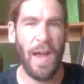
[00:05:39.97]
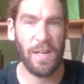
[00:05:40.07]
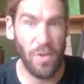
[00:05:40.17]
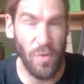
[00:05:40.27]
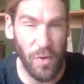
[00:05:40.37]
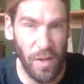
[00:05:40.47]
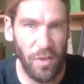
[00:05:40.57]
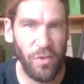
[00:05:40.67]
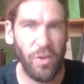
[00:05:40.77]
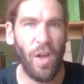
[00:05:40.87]

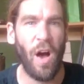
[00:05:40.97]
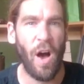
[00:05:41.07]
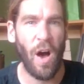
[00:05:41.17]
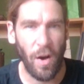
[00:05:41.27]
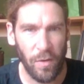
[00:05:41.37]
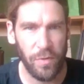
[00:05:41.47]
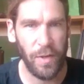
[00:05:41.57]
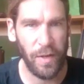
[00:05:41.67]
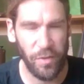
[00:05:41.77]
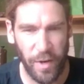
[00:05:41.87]
activities of
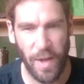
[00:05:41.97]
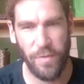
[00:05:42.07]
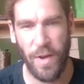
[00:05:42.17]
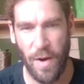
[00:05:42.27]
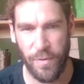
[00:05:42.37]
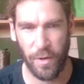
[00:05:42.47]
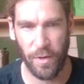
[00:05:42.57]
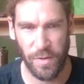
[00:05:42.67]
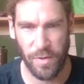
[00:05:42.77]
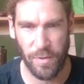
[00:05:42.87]
the enslaved
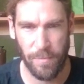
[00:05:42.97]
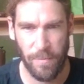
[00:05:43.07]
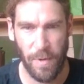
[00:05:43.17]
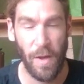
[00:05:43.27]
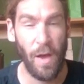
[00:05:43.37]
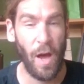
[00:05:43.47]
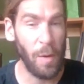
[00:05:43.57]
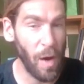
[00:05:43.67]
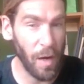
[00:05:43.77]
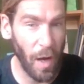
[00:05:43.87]
Africans.
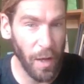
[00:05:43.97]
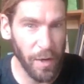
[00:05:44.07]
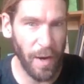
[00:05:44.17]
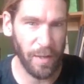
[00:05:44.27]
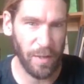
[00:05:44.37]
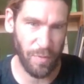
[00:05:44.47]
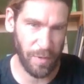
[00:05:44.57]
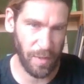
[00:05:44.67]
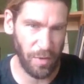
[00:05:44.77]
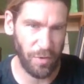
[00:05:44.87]
Among other
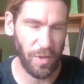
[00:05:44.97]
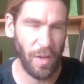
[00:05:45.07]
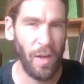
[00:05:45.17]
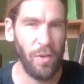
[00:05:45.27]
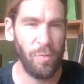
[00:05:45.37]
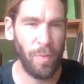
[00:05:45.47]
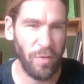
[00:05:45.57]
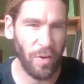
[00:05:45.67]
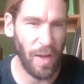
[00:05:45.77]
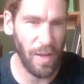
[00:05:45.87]
activities,
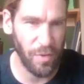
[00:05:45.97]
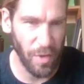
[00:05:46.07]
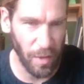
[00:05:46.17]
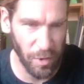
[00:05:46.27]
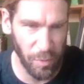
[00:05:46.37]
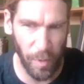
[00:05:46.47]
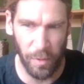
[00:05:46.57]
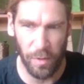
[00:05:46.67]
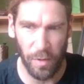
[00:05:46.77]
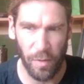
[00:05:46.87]
specialized
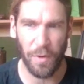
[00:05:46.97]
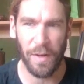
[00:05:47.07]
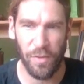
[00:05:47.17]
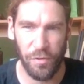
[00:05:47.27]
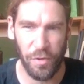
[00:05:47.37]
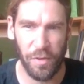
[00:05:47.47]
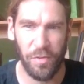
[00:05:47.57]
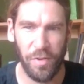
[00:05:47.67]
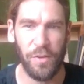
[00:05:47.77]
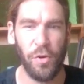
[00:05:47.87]
huntsmen, for
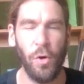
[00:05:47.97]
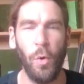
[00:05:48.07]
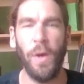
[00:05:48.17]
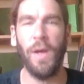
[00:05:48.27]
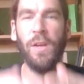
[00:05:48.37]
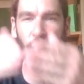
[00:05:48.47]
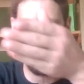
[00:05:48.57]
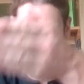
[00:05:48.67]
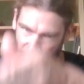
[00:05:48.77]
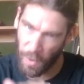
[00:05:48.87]
instance, had to go
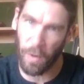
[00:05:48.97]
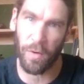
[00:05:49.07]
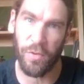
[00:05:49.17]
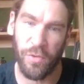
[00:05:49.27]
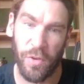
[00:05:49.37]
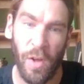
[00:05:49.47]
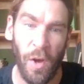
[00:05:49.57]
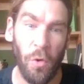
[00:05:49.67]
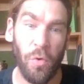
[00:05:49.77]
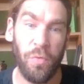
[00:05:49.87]
into the forest
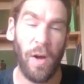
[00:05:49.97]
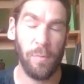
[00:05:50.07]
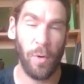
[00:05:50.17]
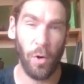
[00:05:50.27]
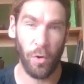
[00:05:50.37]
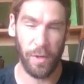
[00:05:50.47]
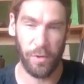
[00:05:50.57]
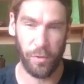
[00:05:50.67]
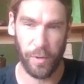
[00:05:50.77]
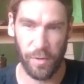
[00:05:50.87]
to find mahogany
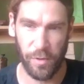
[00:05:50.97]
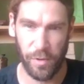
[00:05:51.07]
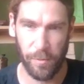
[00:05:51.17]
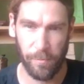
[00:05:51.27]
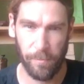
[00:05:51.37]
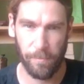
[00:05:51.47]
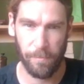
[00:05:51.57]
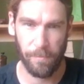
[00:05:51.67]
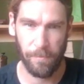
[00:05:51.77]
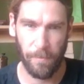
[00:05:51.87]
trees.
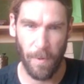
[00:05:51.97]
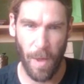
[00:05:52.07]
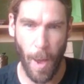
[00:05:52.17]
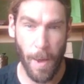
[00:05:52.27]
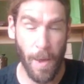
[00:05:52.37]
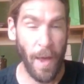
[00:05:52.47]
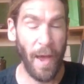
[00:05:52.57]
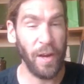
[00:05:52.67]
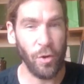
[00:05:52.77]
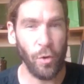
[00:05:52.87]
Yeah.
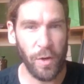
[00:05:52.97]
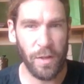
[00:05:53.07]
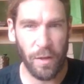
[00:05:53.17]
And not only